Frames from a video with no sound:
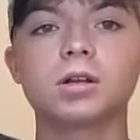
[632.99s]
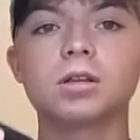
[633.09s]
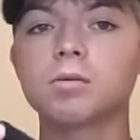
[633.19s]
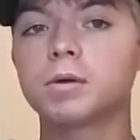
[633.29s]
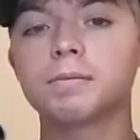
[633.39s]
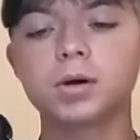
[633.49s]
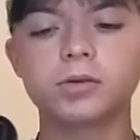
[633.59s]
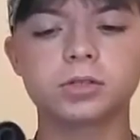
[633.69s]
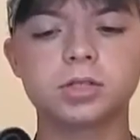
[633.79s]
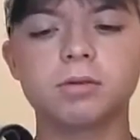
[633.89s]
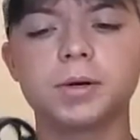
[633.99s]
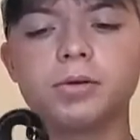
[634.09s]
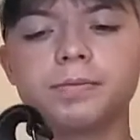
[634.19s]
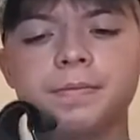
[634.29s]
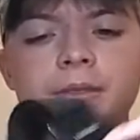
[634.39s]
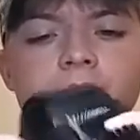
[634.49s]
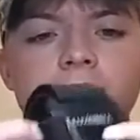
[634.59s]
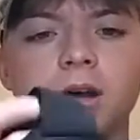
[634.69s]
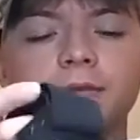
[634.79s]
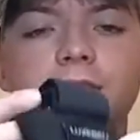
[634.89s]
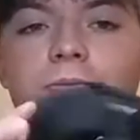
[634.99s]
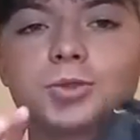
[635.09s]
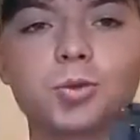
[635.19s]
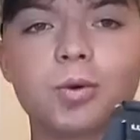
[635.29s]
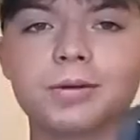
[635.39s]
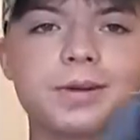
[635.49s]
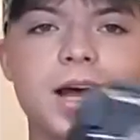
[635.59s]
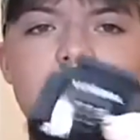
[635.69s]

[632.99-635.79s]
aluminum boat or steel boat of some sort,